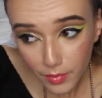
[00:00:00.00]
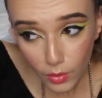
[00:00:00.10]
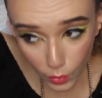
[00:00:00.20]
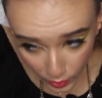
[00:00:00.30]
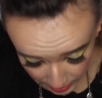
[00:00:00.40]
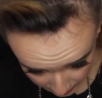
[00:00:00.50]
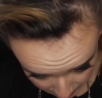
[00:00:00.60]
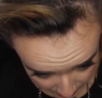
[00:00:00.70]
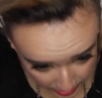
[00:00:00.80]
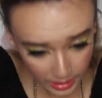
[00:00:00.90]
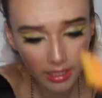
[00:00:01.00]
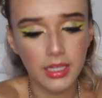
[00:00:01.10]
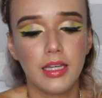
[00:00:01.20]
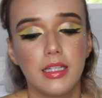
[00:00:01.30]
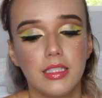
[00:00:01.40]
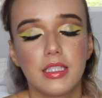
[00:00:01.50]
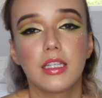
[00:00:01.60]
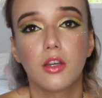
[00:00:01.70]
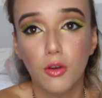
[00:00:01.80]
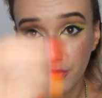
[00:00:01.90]
going
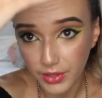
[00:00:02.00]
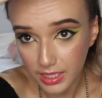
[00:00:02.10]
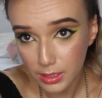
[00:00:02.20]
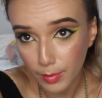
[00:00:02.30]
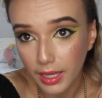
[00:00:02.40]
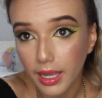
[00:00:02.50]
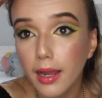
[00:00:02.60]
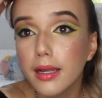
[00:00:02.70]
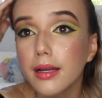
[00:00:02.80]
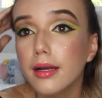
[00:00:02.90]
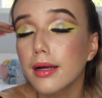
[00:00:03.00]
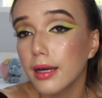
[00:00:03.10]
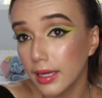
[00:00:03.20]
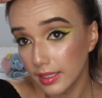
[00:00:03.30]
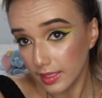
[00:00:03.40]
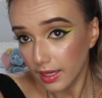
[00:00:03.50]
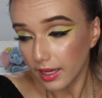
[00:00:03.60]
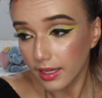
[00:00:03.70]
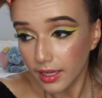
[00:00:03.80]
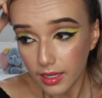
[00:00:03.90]
to go fix my hair,
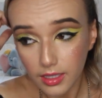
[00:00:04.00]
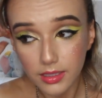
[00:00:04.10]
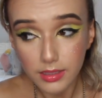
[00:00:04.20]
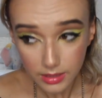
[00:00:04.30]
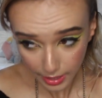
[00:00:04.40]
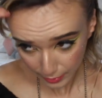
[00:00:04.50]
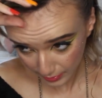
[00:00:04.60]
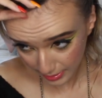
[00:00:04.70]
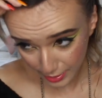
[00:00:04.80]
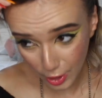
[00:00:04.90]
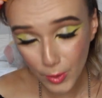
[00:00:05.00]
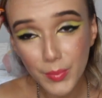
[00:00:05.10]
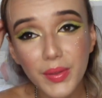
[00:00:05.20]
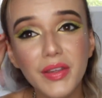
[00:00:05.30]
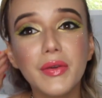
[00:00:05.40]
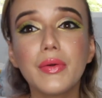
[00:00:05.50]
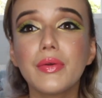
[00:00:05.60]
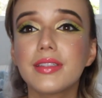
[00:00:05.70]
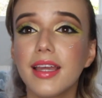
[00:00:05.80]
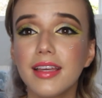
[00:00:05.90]
and I really hope that you
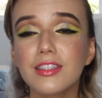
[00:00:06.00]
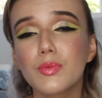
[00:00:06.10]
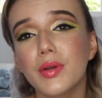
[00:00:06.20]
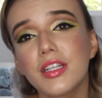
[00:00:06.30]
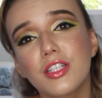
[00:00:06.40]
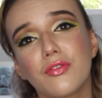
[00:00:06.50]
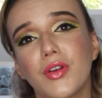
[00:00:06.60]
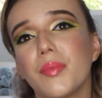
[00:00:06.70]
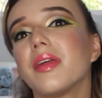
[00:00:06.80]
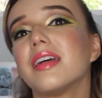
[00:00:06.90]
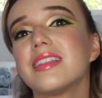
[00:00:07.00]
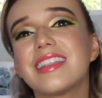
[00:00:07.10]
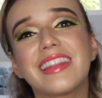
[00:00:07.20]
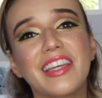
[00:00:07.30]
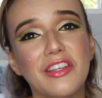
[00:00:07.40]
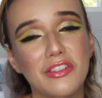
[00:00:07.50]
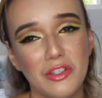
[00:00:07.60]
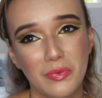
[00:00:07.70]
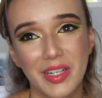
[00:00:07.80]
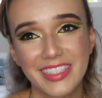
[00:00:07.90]
take inspiration from this, and thank you
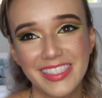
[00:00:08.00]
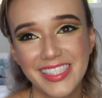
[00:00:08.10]
so much.